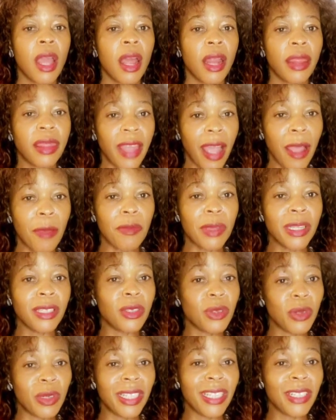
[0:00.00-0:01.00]
that means
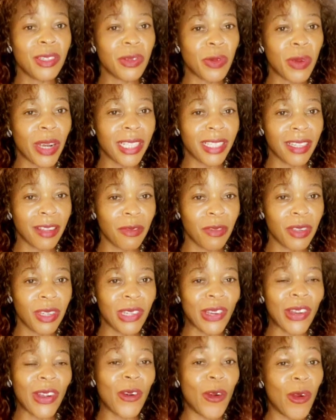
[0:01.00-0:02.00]
you didn't watch the
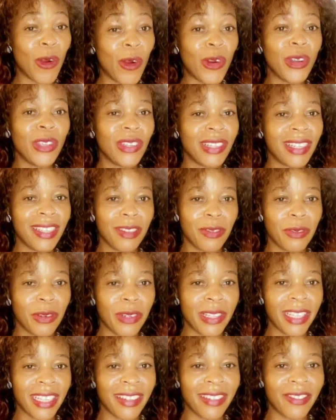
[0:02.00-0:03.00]
video, or you didn't follow
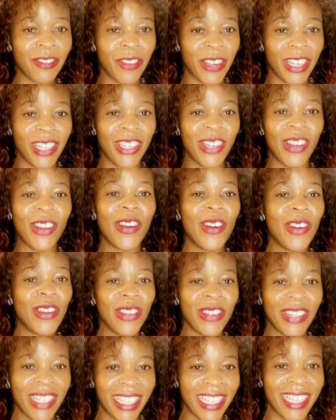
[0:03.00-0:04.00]
the video, or
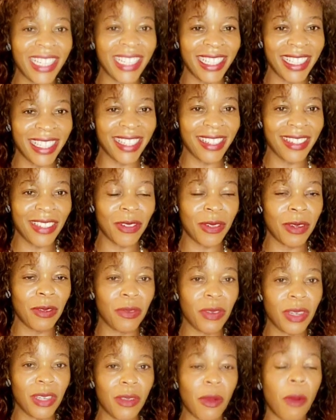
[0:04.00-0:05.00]
you didn't listen to the
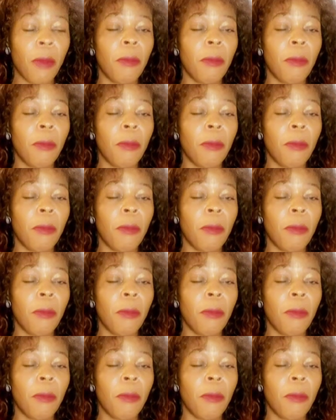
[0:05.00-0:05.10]
video.